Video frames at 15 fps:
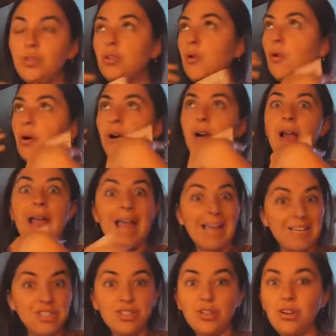your
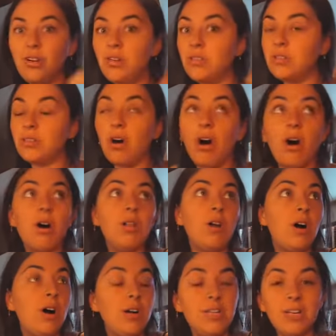angels, call
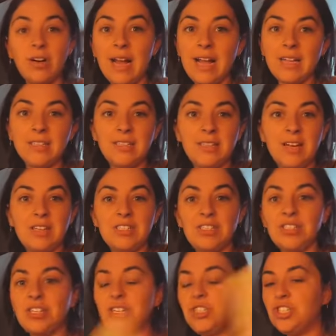on your
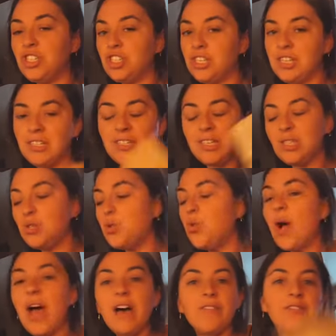ancestors, Jesus,
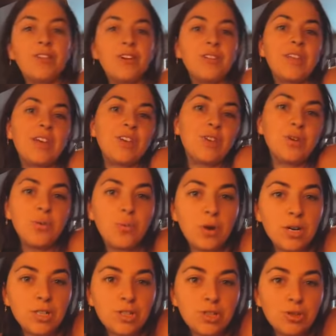whoever that you
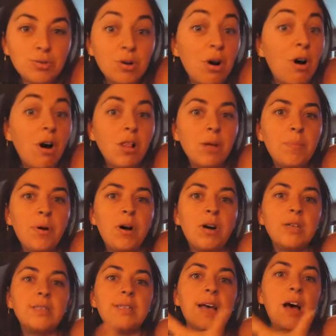want to call
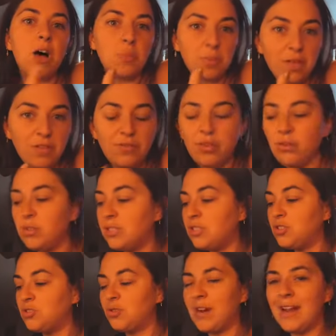upon to help give you the
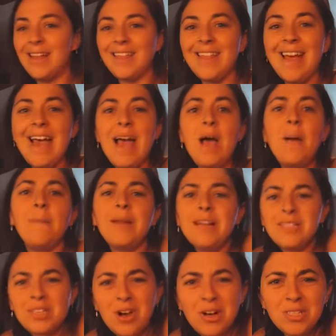strength. But
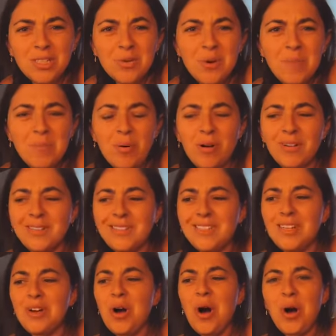it's also important
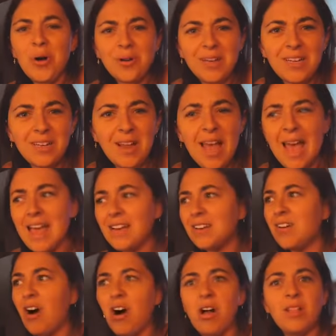to hone in
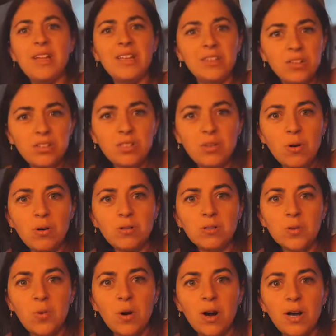and call in your soul
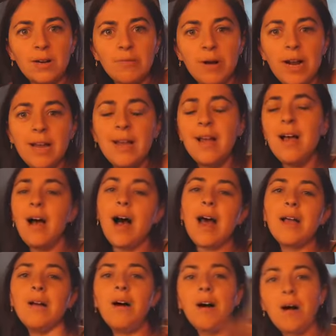squad, right?
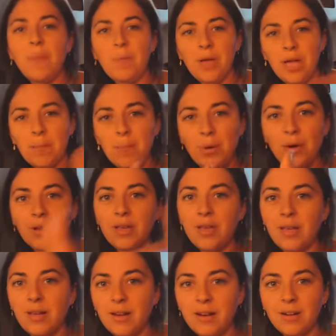I call people
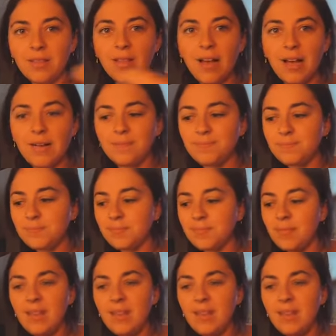here that